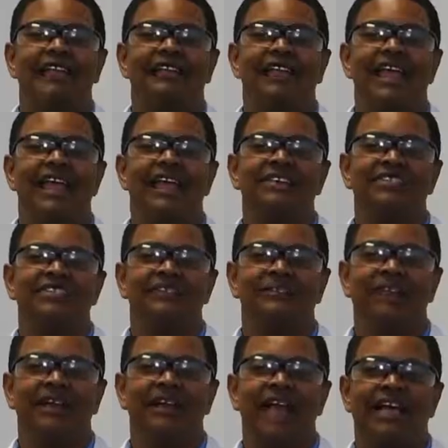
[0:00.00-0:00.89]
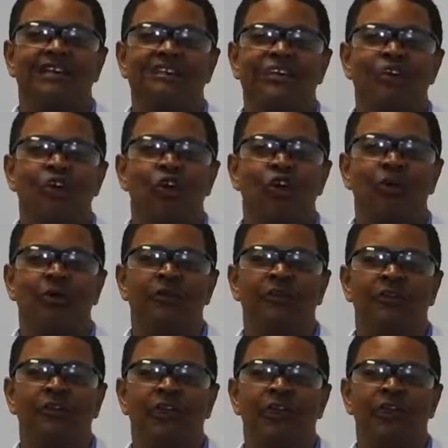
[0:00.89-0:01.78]
The instrument has a normal
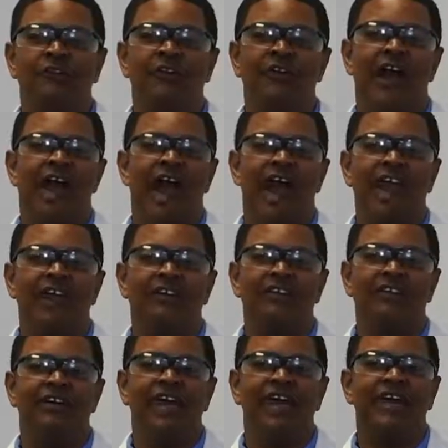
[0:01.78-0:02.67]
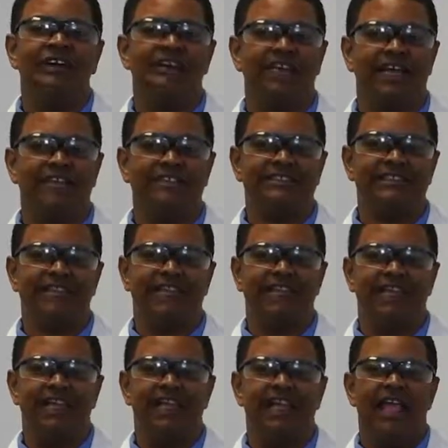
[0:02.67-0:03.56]
flow for idle and
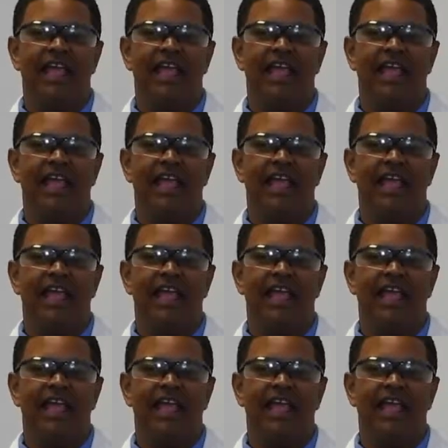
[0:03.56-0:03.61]
testing,